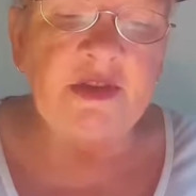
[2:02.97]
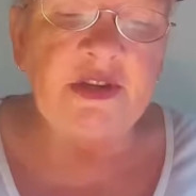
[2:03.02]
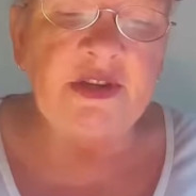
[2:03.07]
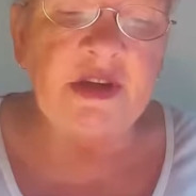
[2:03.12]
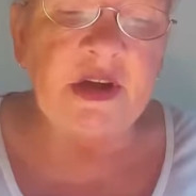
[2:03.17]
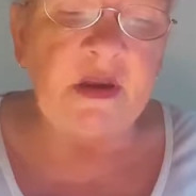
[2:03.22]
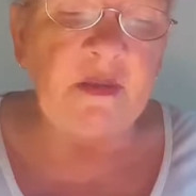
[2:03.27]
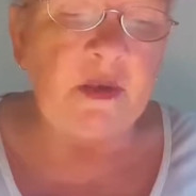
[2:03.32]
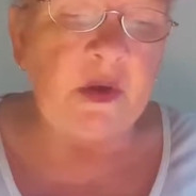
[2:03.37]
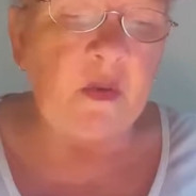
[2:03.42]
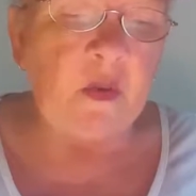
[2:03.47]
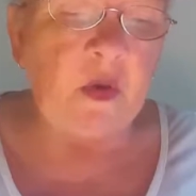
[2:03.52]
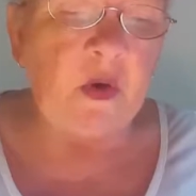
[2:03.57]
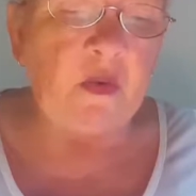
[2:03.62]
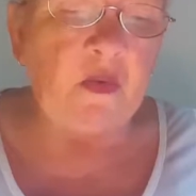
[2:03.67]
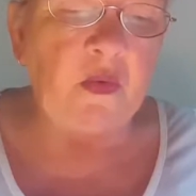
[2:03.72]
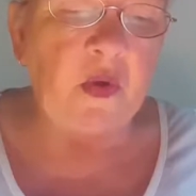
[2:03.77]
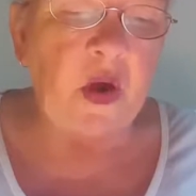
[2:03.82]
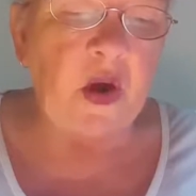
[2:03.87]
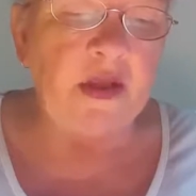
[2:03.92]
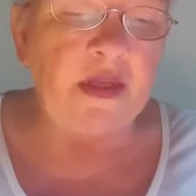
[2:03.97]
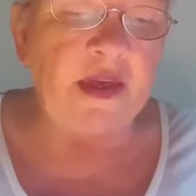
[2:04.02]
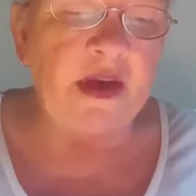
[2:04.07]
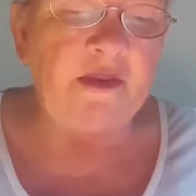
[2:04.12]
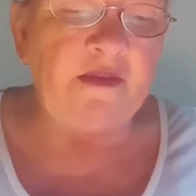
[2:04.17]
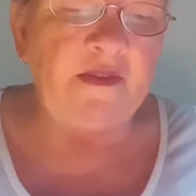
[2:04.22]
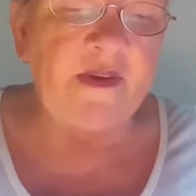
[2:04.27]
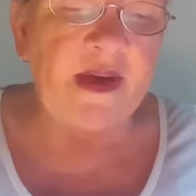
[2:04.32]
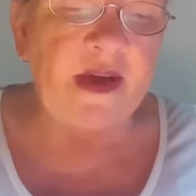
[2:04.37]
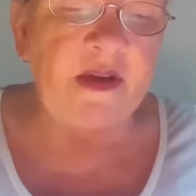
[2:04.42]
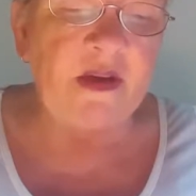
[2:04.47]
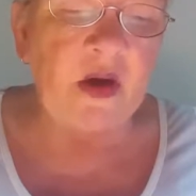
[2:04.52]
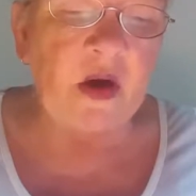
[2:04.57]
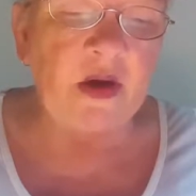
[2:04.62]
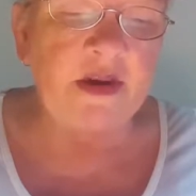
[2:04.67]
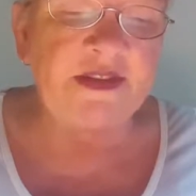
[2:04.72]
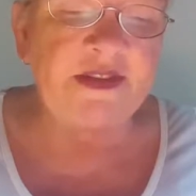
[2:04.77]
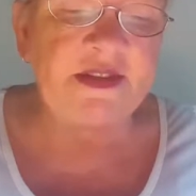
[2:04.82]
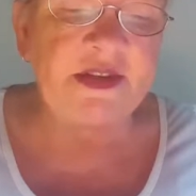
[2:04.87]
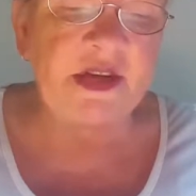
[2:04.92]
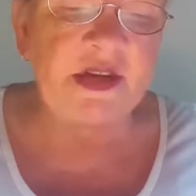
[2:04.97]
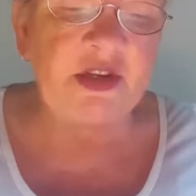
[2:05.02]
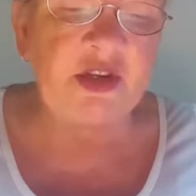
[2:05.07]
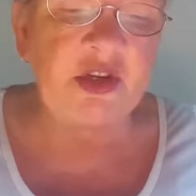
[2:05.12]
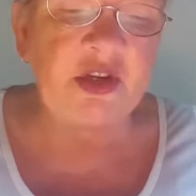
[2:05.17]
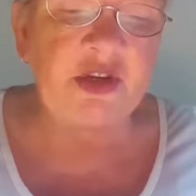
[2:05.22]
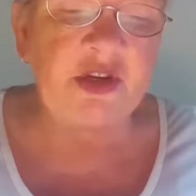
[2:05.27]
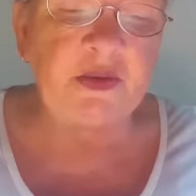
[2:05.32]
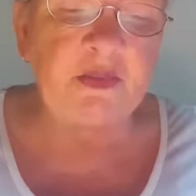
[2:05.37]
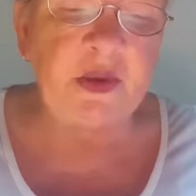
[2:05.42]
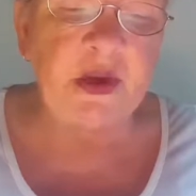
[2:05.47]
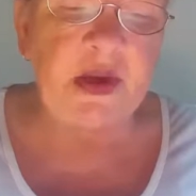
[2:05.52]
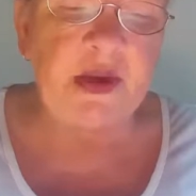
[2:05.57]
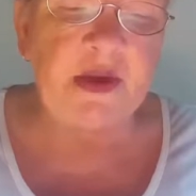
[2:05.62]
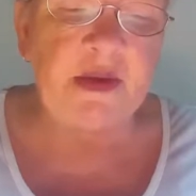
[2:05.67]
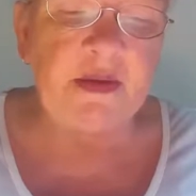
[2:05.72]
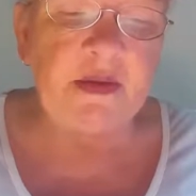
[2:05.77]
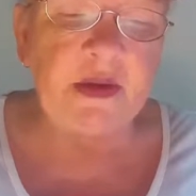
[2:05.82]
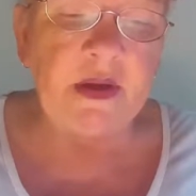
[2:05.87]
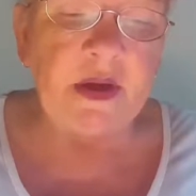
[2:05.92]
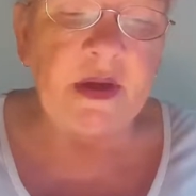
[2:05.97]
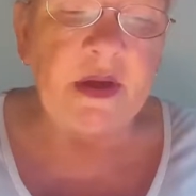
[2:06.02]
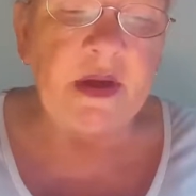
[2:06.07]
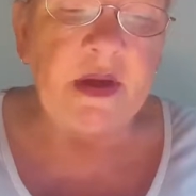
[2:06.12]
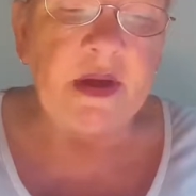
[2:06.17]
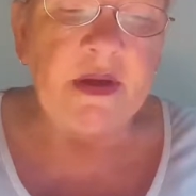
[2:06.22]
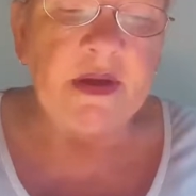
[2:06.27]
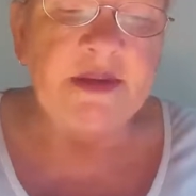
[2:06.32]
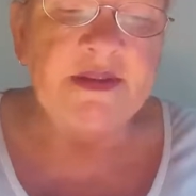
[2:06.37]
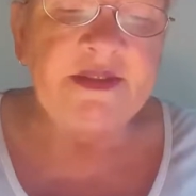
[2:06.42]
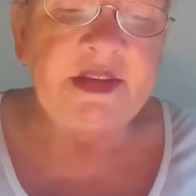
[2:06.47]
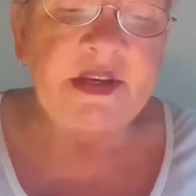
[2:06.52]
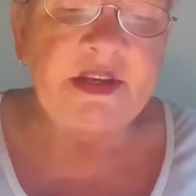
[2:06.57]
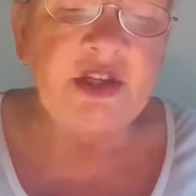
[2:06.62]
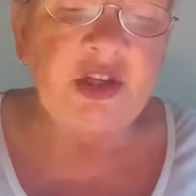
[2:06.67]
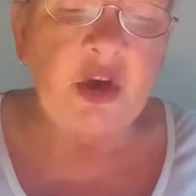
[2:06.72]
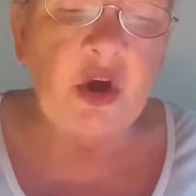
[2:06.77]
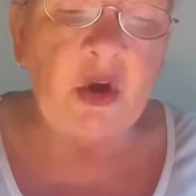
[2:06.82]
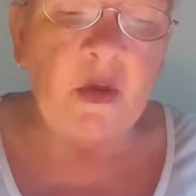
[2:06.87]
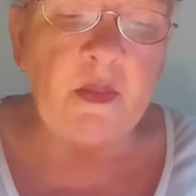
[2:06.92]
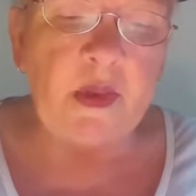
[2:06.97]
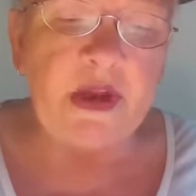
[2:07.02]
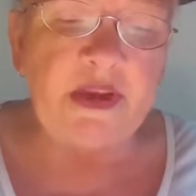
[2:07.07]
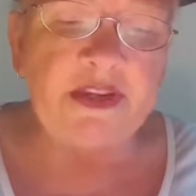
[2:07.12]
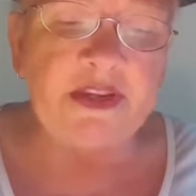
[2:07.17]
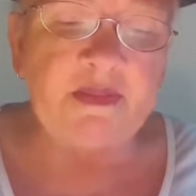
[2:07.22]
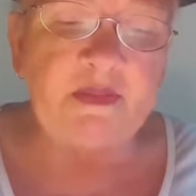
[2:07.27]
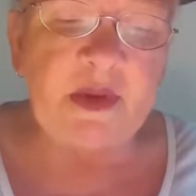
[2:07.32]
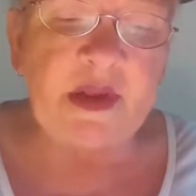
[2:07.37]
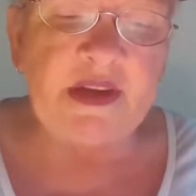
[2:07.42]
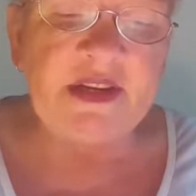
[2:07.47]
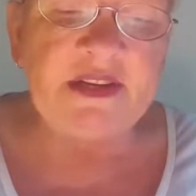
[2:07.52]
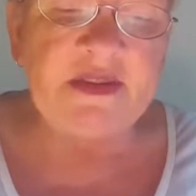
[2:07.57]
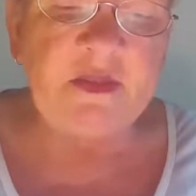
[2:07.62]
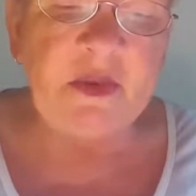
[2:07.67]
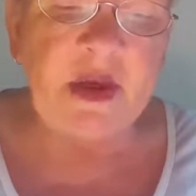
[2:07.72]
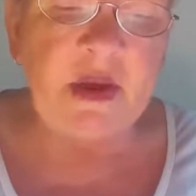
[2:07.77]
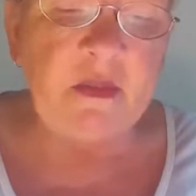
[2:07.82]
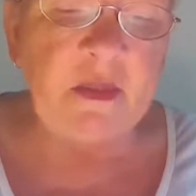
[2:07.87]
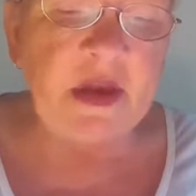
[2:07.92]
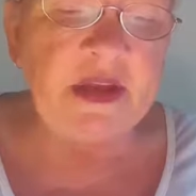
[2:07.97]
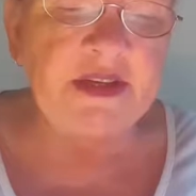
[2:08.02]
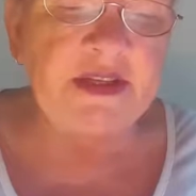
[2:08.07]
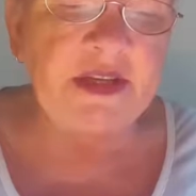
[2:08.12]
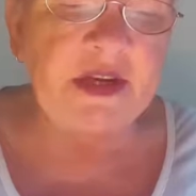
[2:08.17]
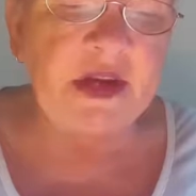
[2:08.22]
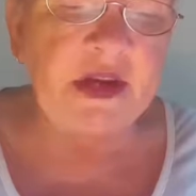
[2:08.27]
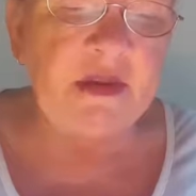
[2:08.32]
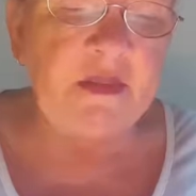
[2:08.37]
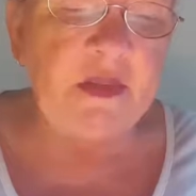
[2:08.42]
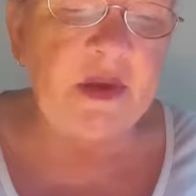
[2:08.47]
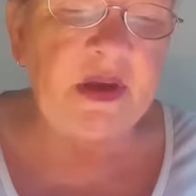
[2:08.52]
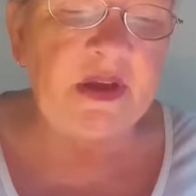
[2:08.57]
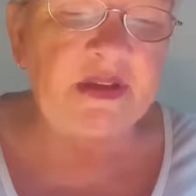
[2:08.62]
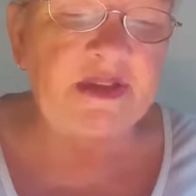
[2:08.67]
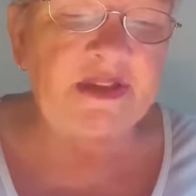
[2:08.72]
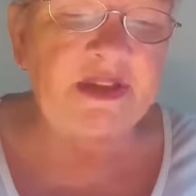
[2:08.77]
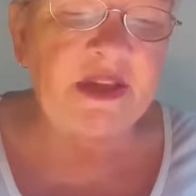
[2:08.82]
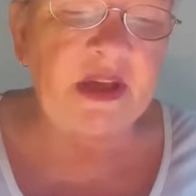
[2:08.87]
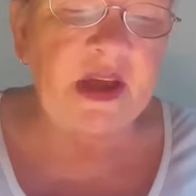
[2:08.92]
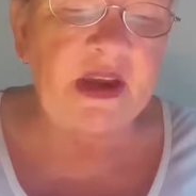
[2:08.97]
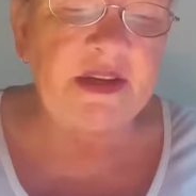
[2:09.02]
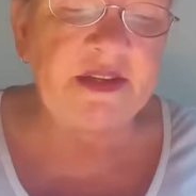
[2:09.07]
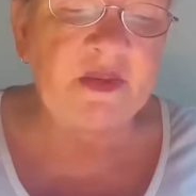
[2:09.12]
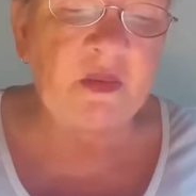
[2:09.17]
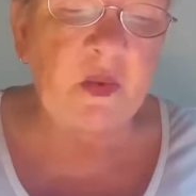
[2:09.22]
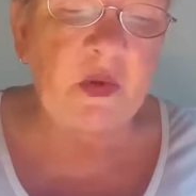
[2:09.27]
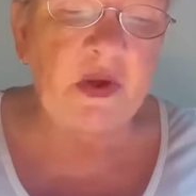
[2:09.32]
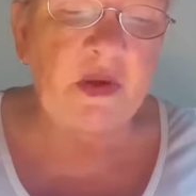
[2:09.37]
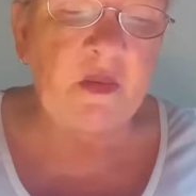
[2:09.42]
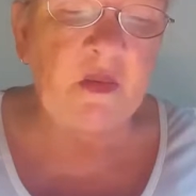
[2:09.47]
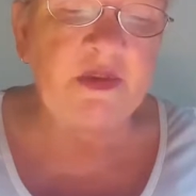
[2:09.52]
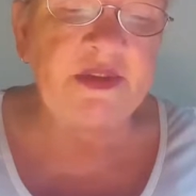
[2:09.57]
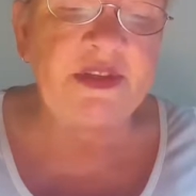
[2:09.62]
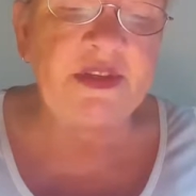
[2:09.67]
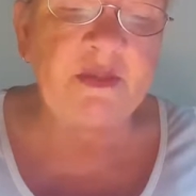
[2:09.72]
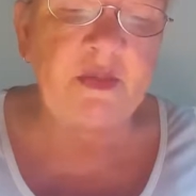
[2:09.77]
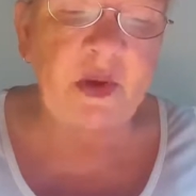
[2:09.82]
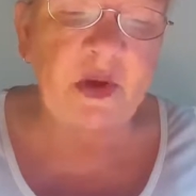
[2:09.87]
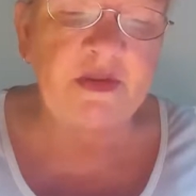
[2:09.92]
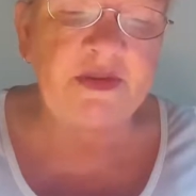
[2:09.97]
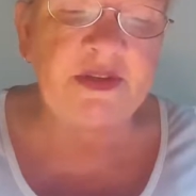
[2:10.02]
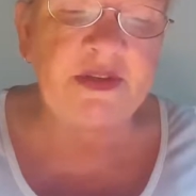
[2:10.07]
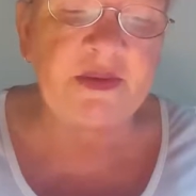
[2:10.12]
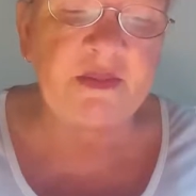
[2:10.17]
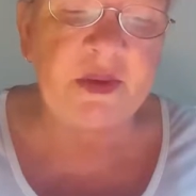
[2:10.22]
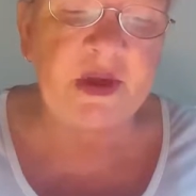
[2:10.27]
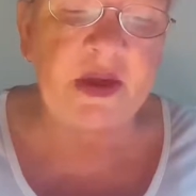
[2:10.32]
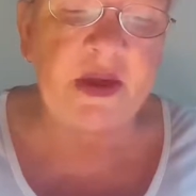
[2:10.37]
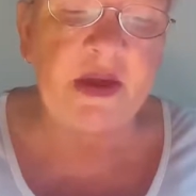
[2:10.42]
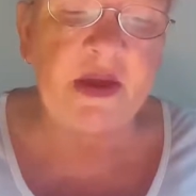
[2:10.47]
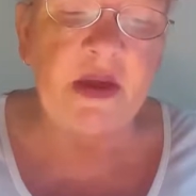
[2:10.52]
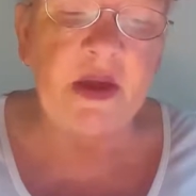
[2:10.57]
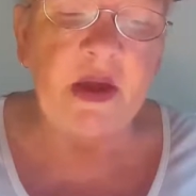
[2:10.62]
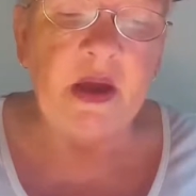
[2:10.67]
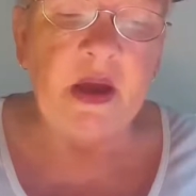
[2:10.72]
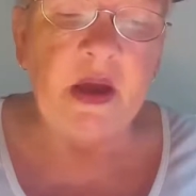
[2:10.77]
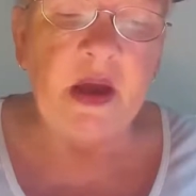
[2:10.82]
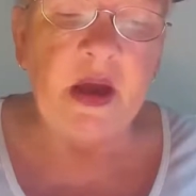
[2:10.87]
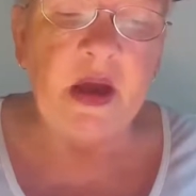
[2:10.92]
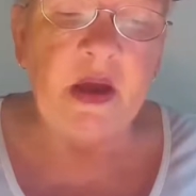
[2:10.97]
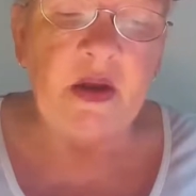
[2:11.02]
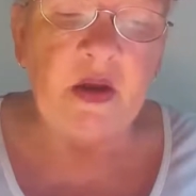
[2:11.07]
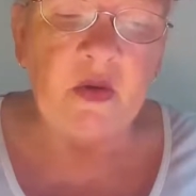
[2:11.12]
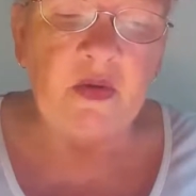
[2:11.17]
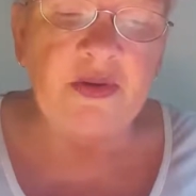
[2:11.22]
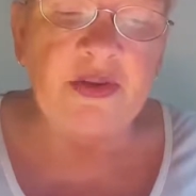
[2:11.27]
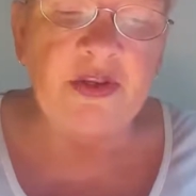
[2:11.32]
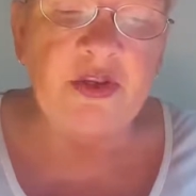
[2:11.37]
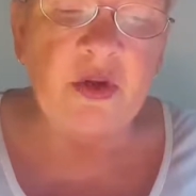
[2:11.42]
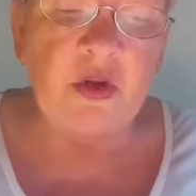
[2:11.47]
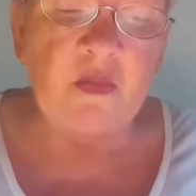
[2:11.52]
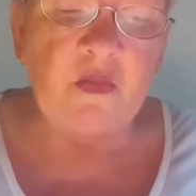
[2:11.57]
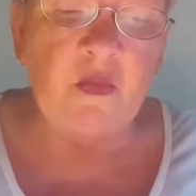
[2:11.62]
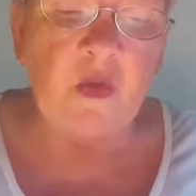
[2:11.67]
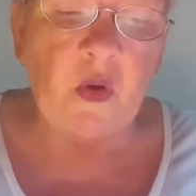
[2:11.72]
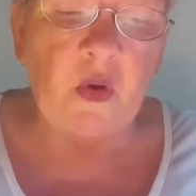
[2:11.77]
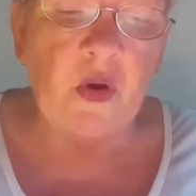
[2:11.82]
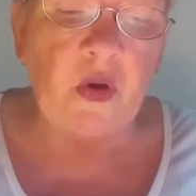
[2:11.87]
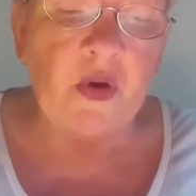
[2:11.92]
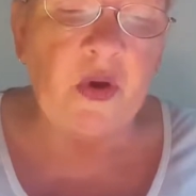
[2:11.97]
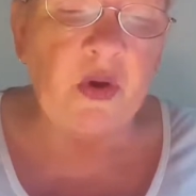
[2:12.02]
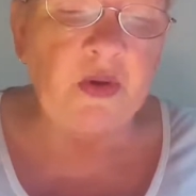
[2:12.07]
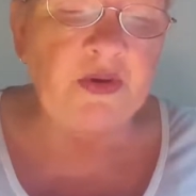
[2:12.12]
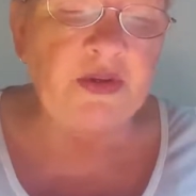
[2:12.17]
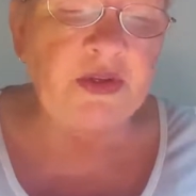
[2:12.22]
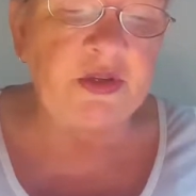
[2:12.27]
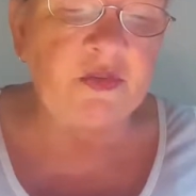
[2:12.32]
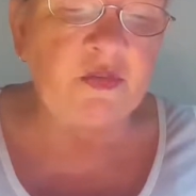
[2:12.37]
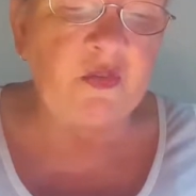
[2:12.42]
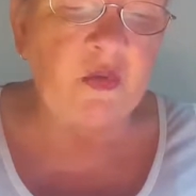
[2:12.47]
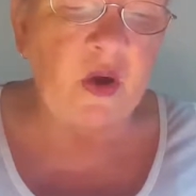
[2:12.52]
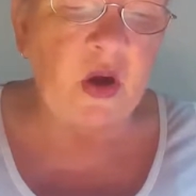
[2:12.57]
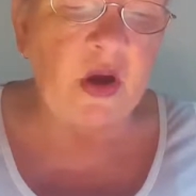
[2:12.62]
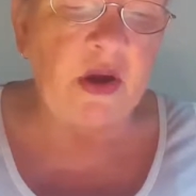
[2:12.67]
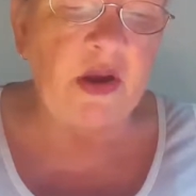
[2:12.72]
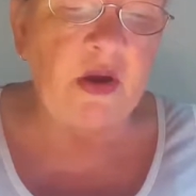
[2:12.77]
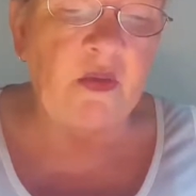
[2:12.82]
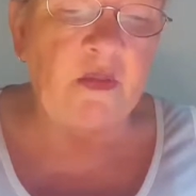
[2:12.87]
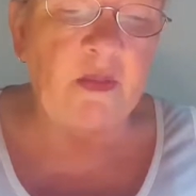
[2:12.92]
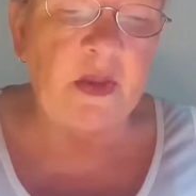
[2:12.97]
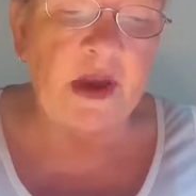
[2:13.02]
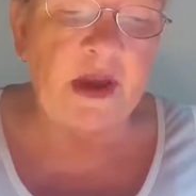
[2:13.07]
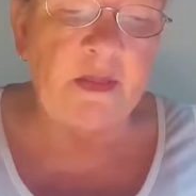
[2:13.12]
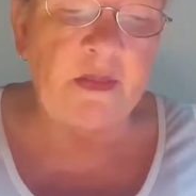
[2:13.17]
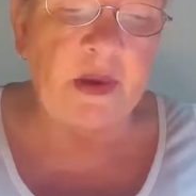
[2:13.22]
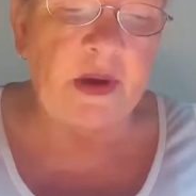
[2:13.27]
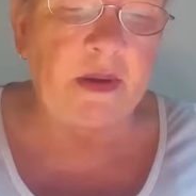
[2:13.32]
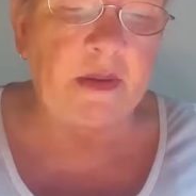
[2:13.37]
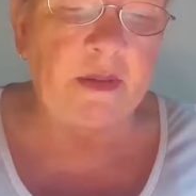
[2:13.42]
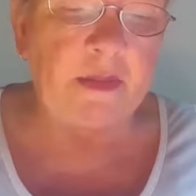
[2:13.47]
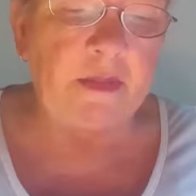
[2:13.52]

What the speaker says: to tell me what a ride they found Ice Station to be. Such comments please me immensely because that is what it was supposed to be, a non-stop roller coaster ride on paper.